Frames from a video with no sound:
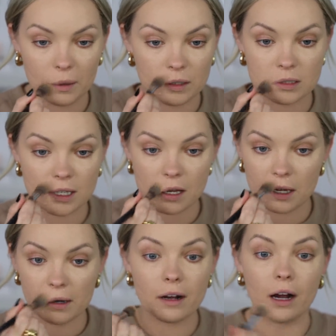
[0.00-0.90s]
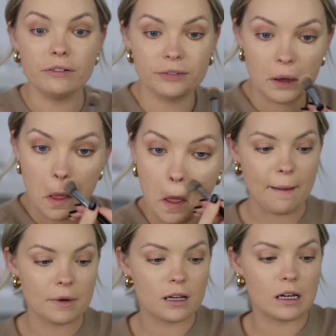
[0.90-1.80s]
just got cut off.
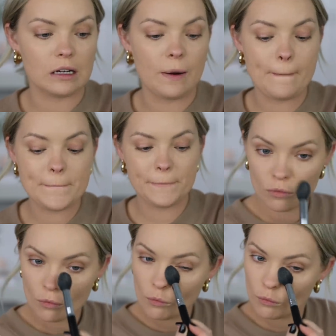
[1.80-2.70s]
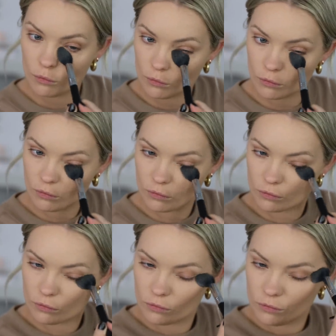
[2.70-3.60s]
I'm gonna go and powder my
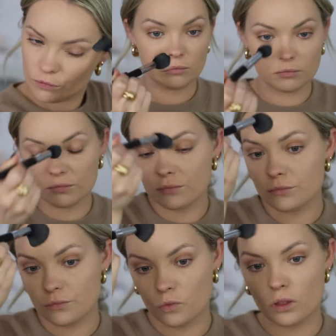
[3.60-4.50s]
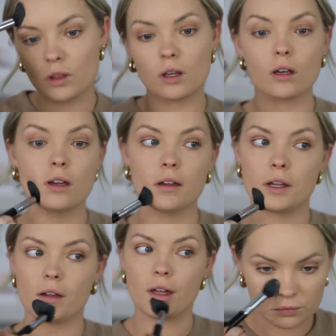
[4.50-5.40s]
face as usual,
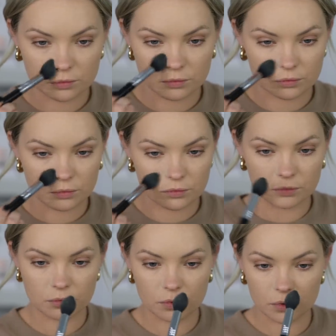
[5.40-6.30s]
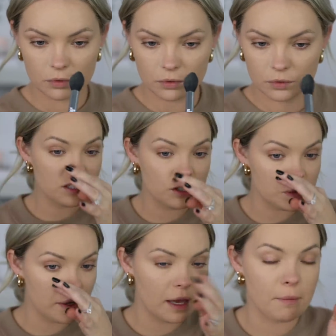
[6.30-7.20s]
and then come back with bronzer. So
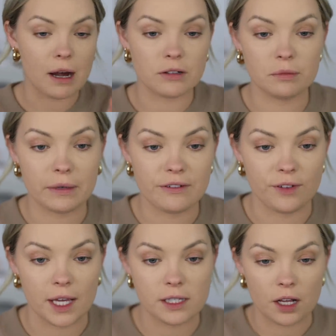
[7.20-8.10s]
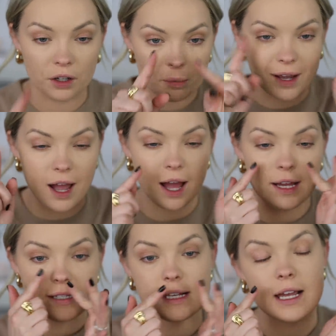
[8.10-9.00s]
just went and powdered my face under my
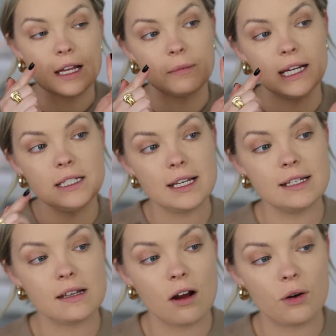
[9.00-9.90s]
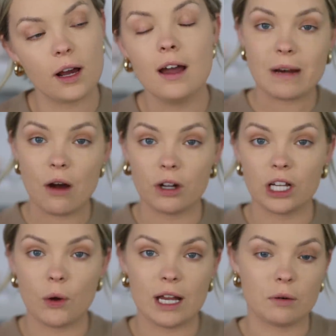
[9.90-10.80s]
eyes and my T-zone. I'm now gonna
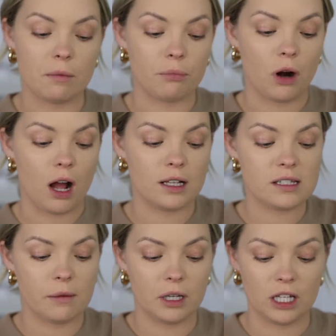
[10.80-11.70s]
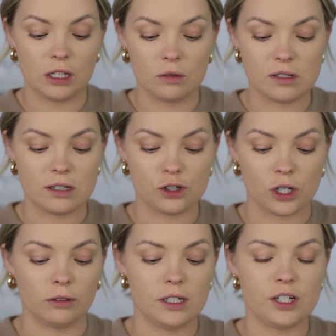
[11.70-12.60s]
go in and bronze. I'm gonna use the Charlotte